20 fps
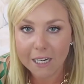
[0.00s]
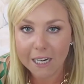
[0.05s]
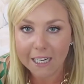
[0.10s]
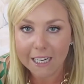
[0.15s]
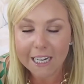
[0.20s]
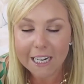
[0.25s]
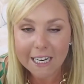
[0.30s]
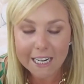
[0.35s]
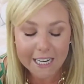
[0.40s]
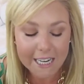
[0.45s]
and
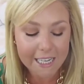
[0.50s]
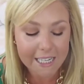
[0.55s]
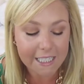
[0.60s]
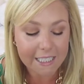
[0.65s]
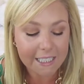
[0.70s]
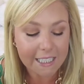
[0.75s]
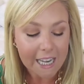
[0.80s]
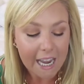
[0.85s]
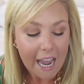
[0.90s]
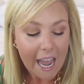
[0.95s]
it
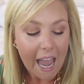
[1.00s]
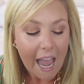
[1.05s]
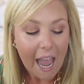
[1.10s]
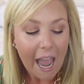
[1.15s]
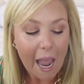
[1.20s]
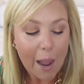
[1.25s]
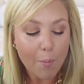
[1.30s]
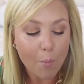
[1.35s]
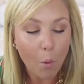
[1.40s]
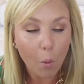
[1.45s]
is
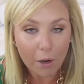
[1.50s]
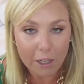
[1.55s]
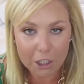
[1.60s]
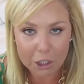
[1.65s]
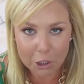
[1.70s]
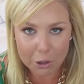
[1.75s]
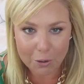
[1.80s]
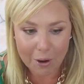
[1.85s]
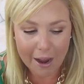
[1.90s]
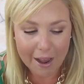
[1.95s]
a
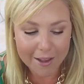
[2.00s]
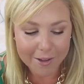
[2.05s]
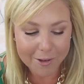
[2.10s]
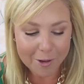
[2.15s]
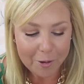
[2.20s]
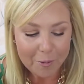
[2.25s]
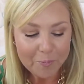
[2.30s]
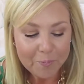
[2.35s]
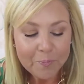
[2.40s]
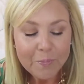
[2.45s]

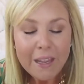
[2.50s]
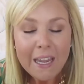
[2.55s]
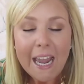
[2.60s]
moisturizer.